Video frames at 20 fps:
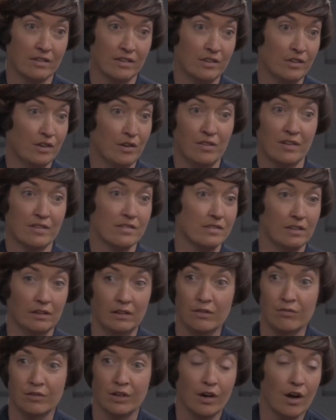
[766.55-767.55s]
They're still
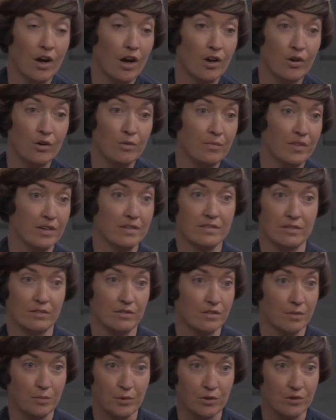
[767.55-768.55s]
living at home, they're still
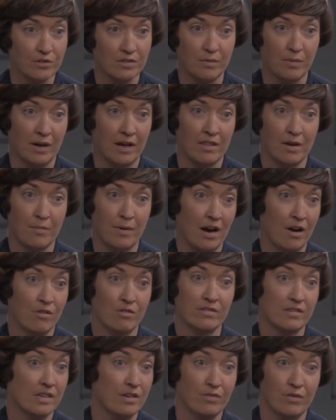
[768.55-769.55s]
supported by their
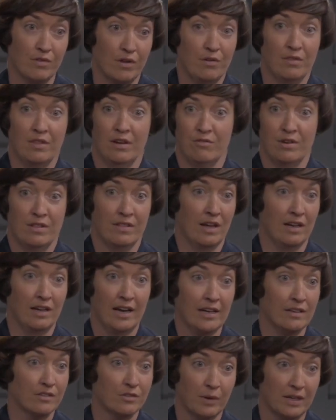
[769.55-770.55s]
parents, even though they're in their
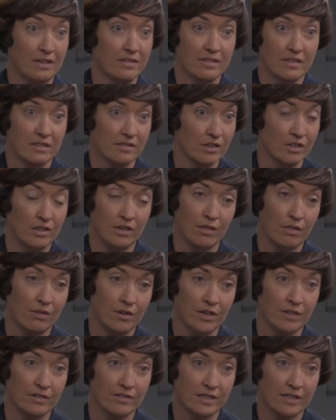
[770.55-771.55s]
late 20s, early
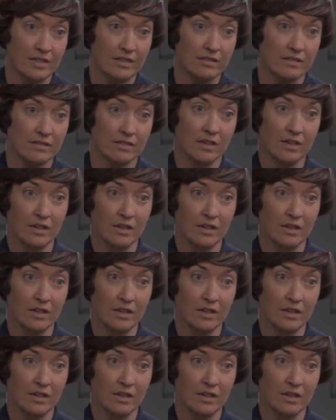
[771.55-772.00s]
30s.